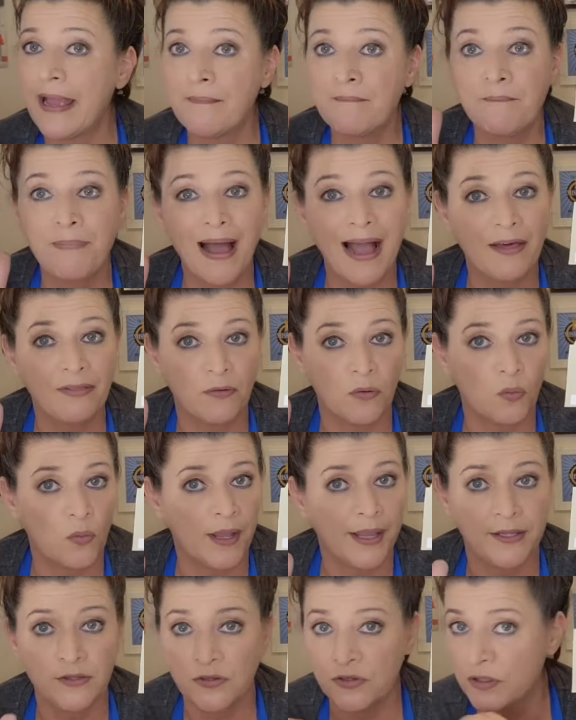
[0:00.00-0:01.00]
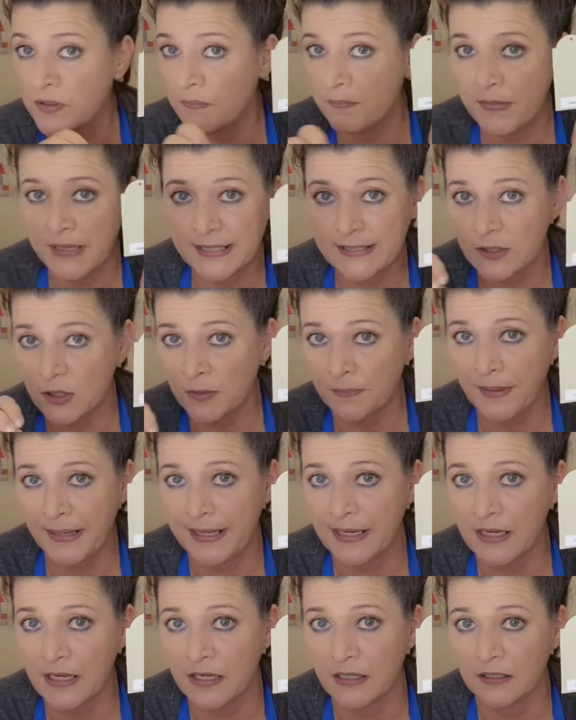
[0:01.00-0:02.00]
And by the way, you can mix for
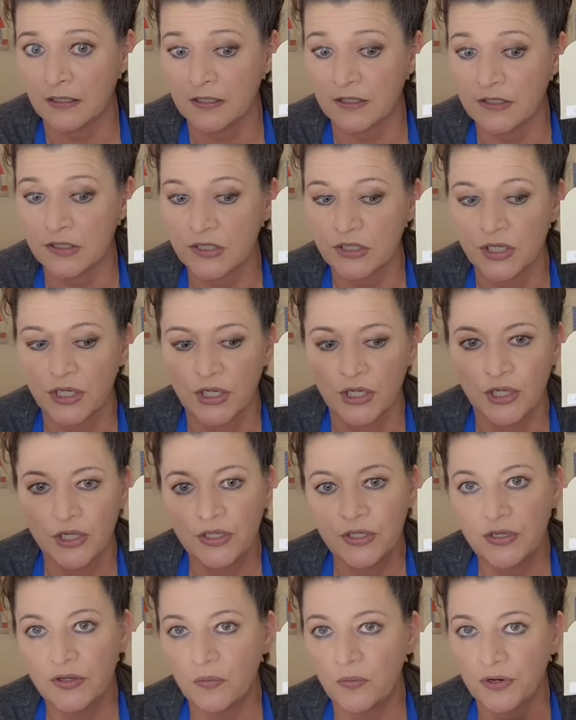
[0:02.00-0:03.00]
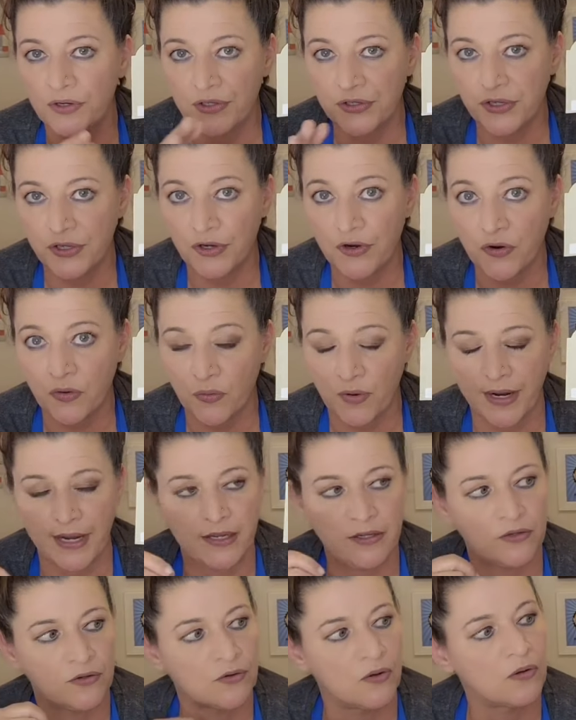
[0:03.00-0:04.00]
paint colors, you know, where you can
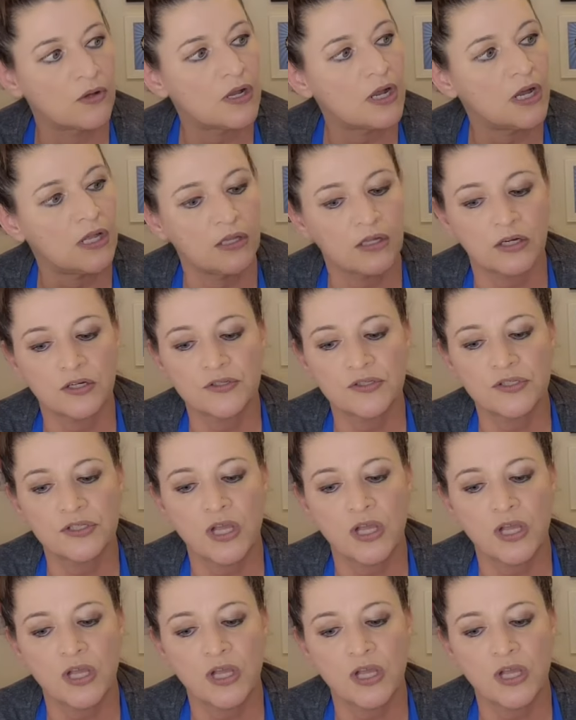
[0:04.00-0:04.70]
create your own colors.